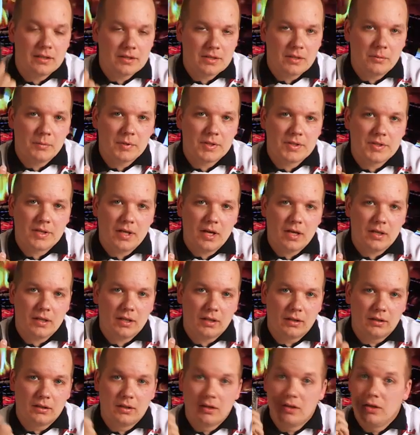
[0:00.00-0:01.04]
in someone's
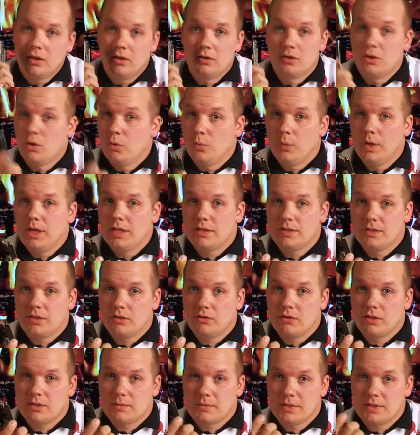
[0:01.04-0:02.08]
stocking. Don't wait until
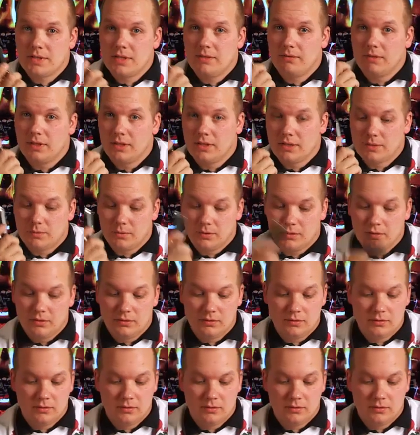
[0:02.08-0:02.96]
Christmas Eve on this one.